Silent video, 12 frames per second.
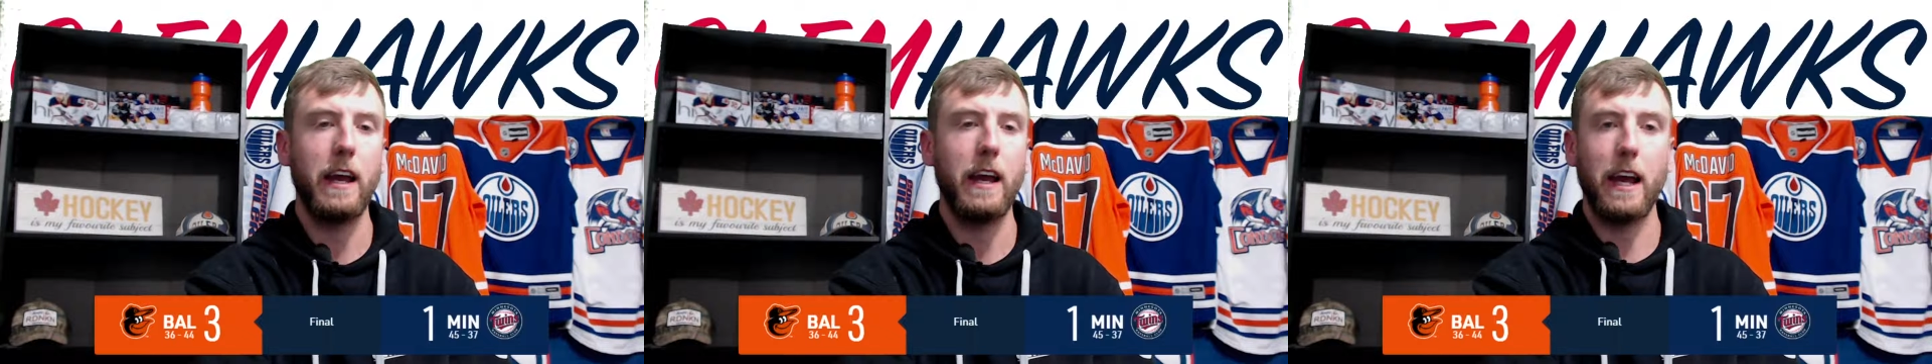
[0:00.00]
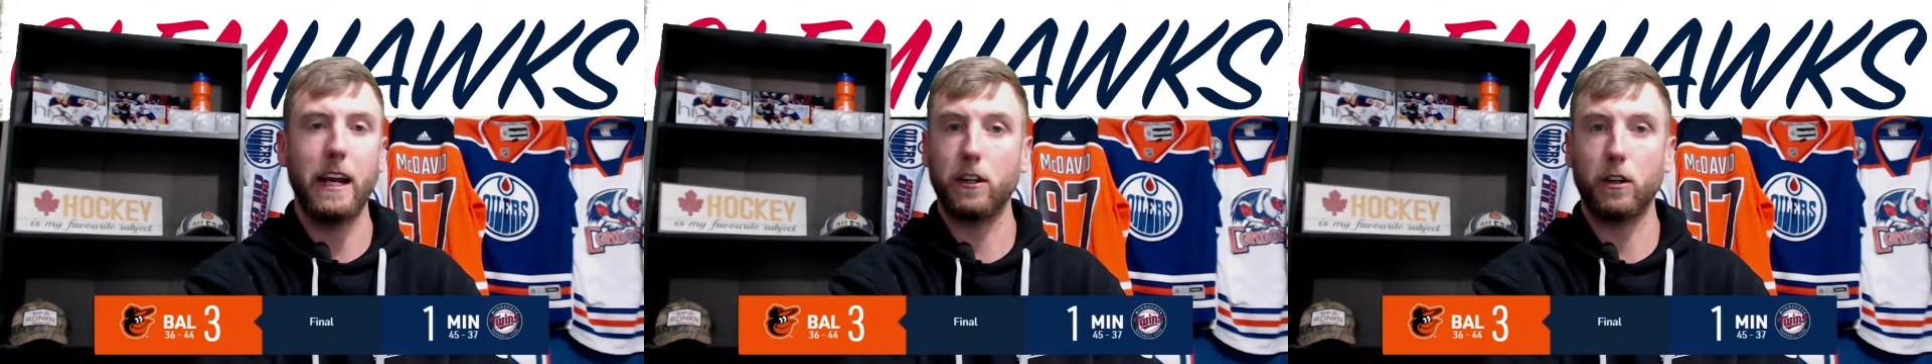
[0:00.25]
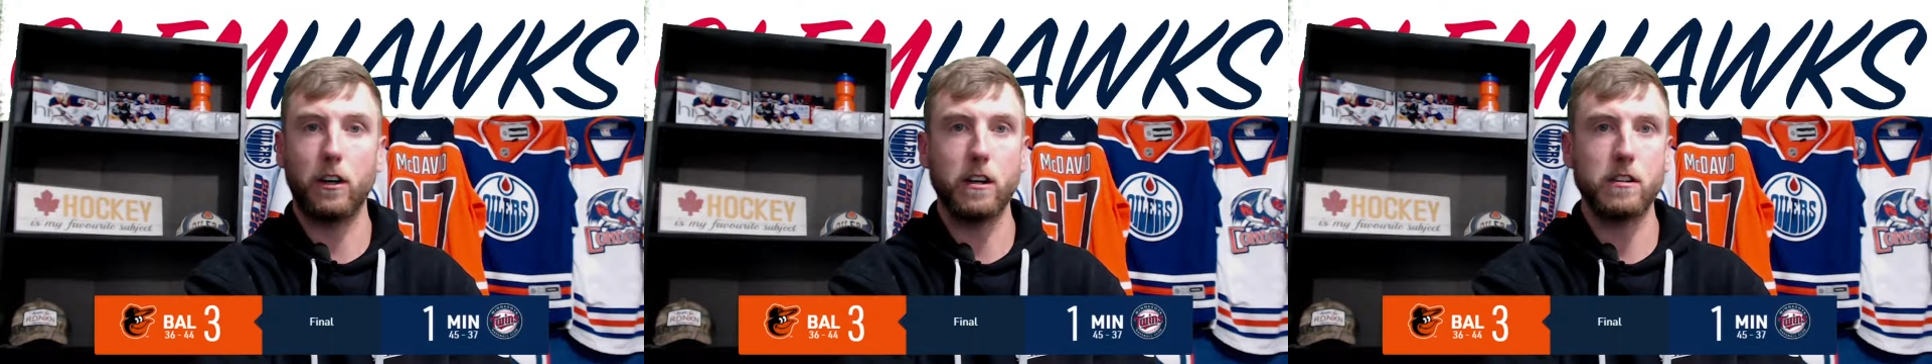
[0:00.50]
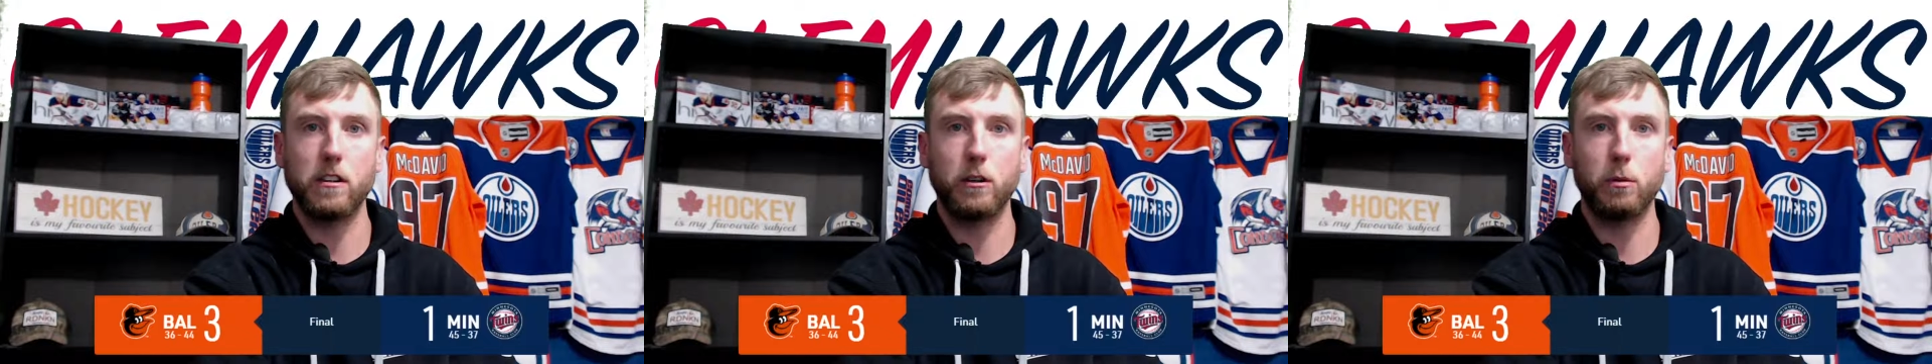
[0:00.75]
and it
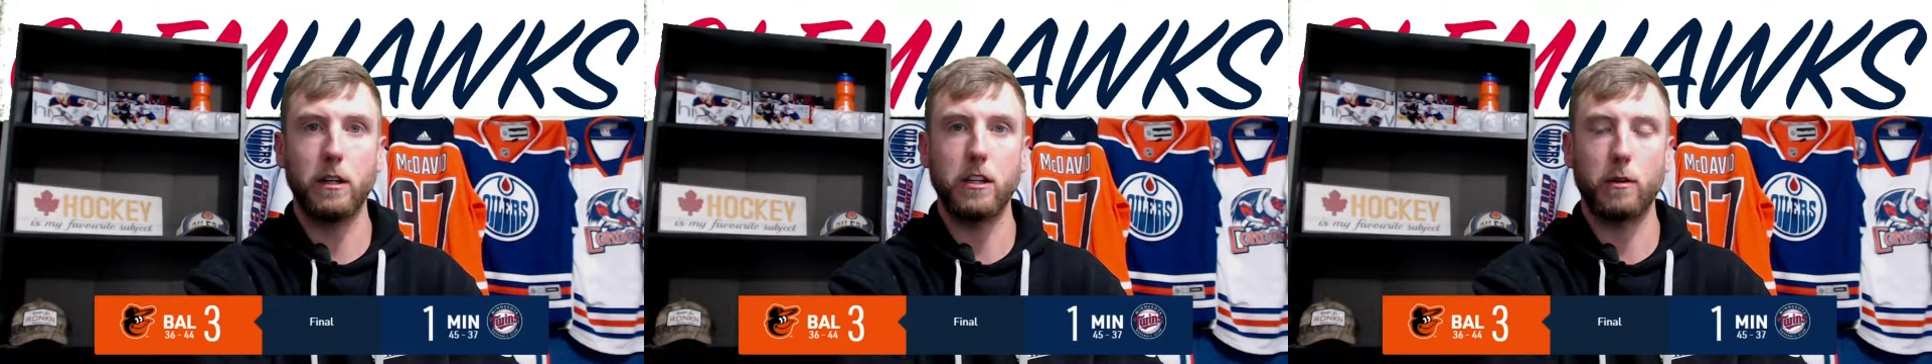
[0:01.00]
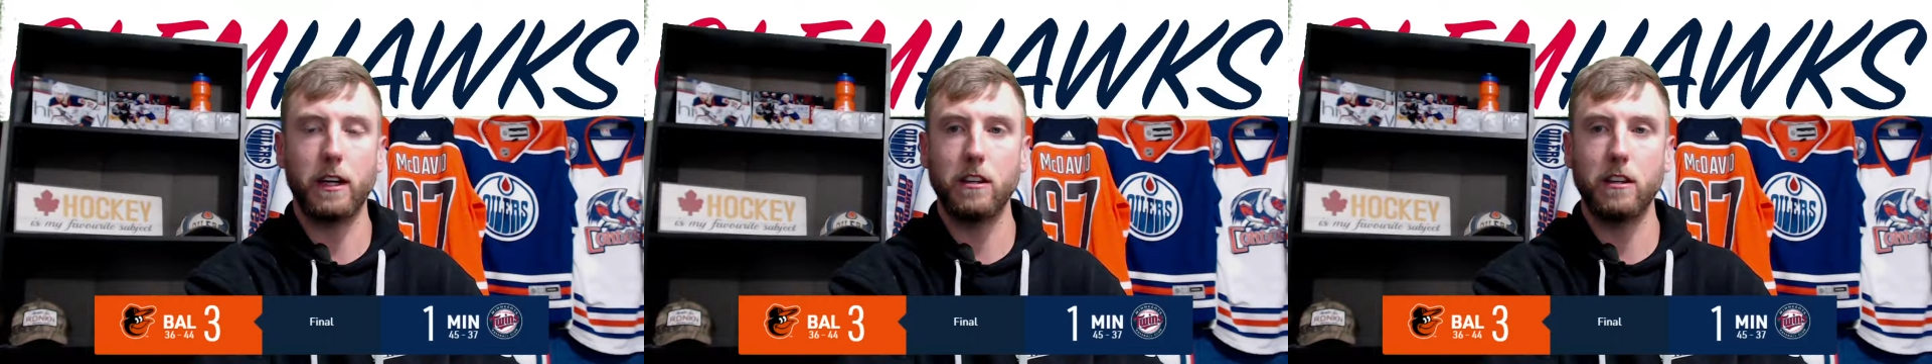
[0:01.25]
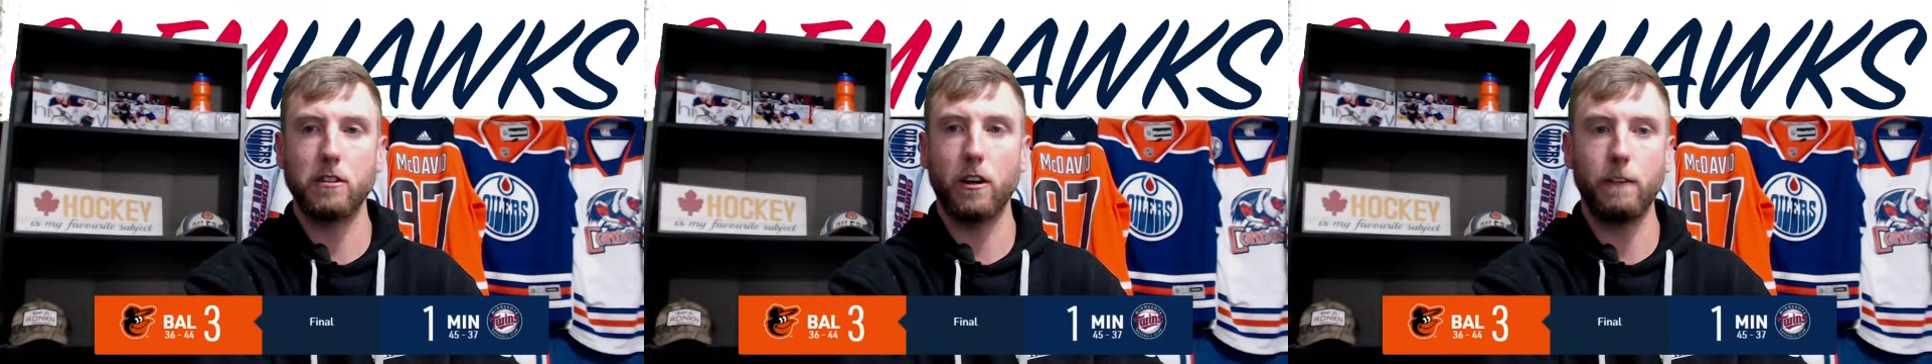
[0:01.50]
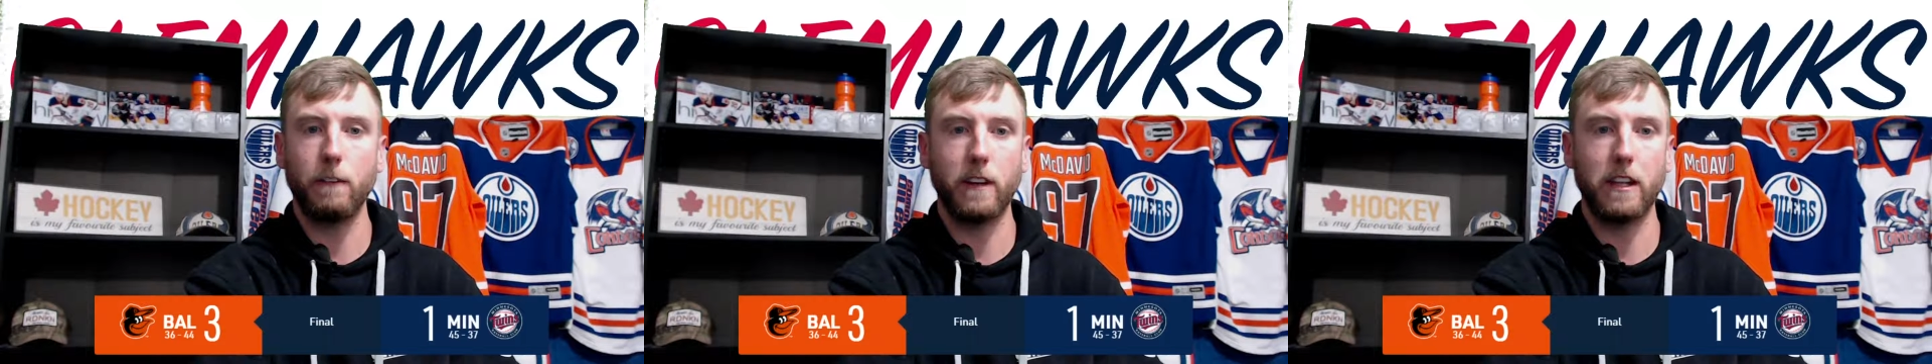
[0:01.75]
costs the Twins, right? This
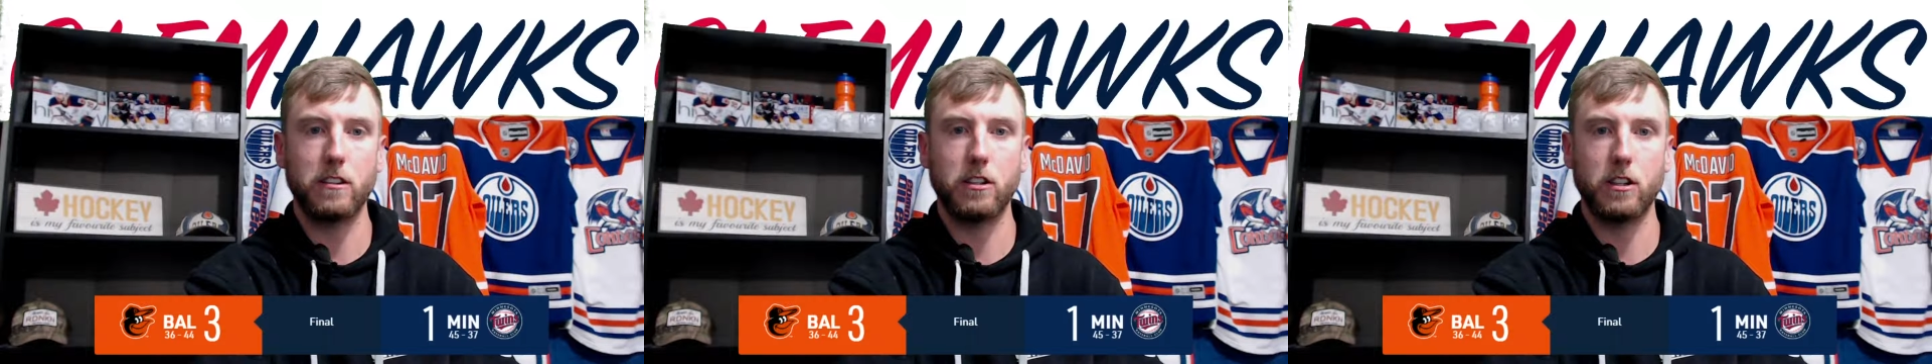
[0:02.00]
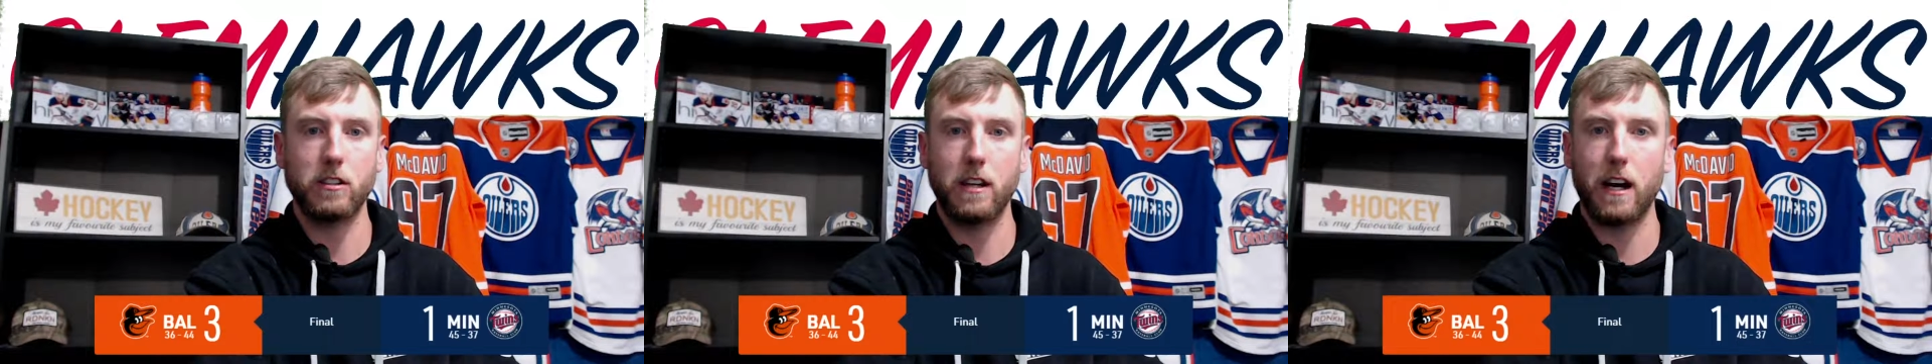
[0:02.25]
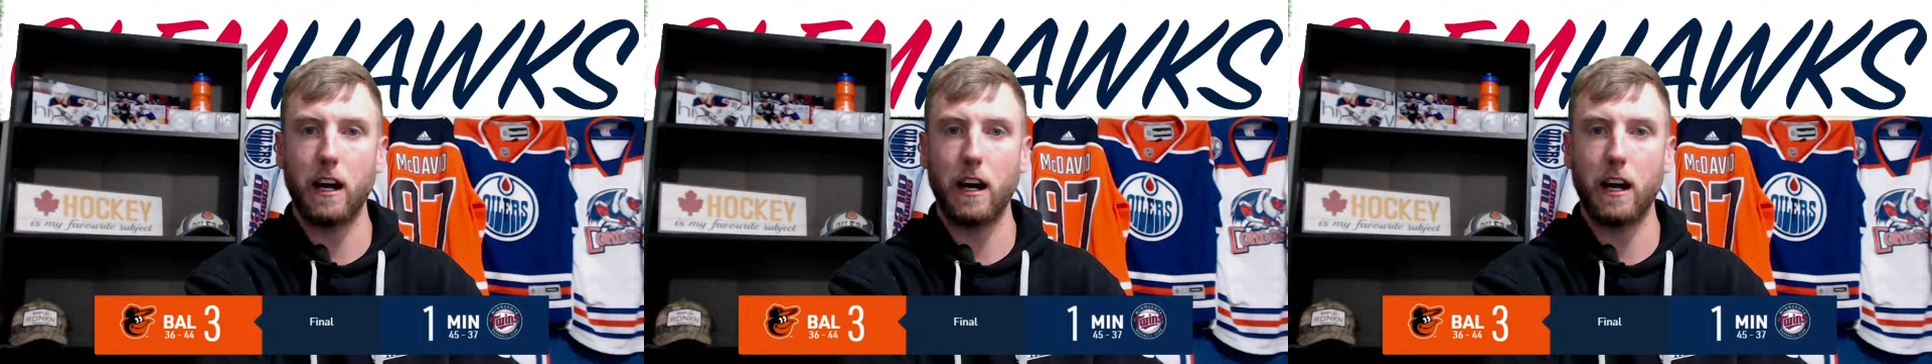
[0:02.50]
offense just